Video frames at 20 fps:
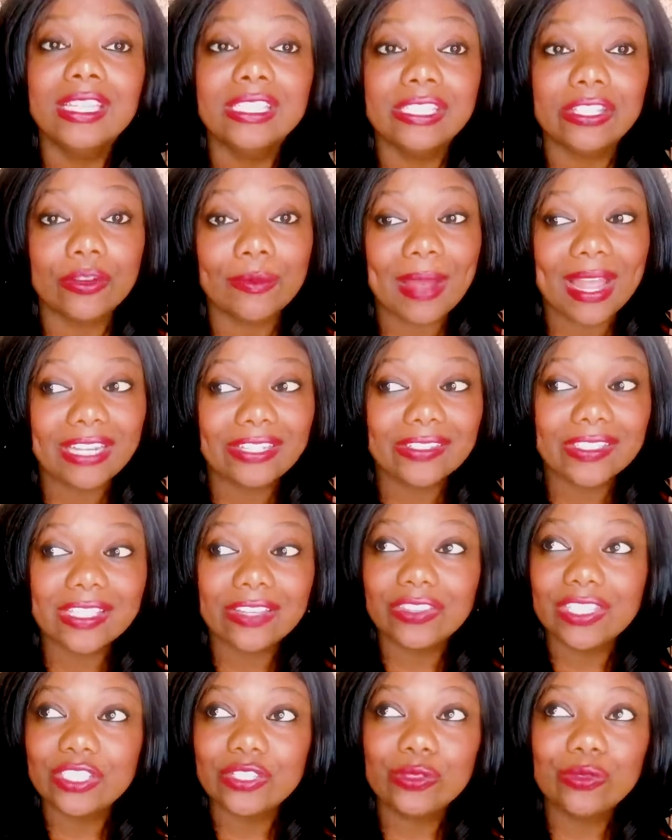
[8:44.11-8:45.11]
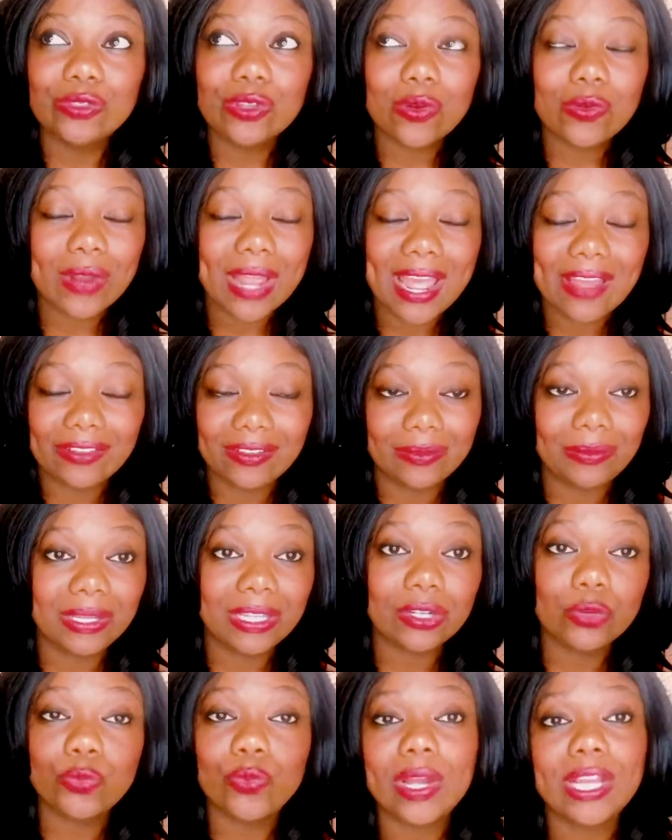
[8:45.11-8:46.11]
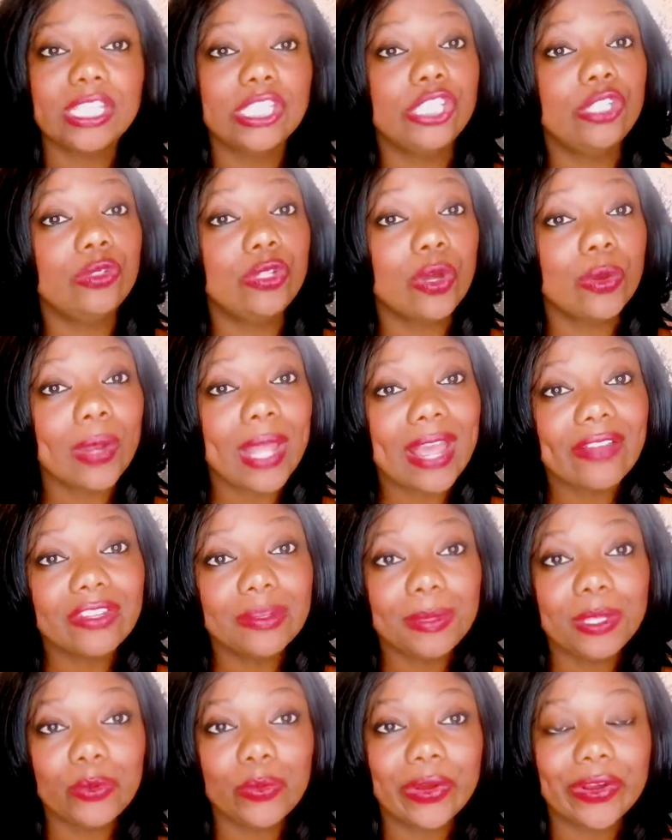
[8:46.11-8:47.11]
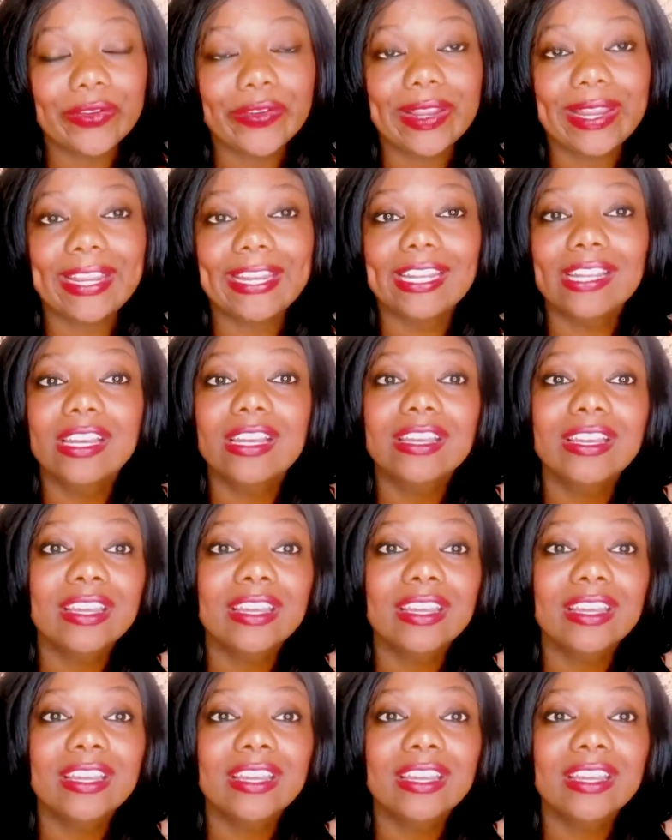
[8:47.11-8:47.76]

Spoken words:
to remind yourself that you don't have to be in a rush, you don't have to be worried.